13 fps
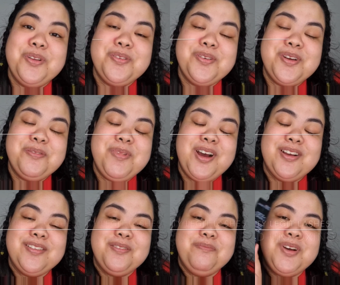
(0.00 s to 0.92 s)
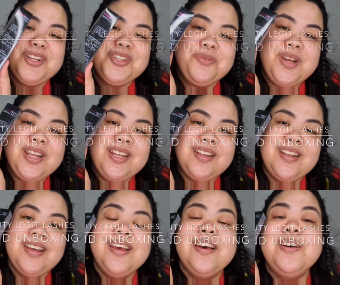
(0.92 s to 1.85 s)
unbox the much awaited
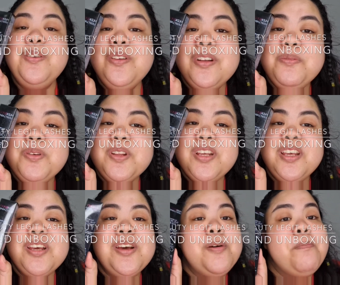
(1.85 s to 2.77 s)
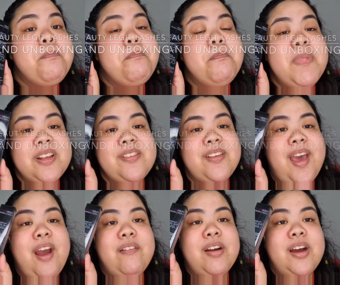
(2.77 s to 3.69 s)
Huda Beauty
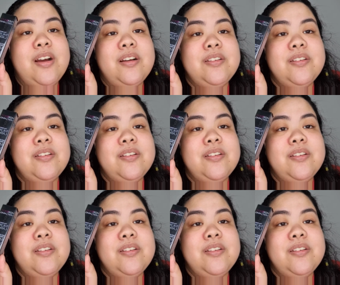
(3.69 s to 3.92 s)
mascara.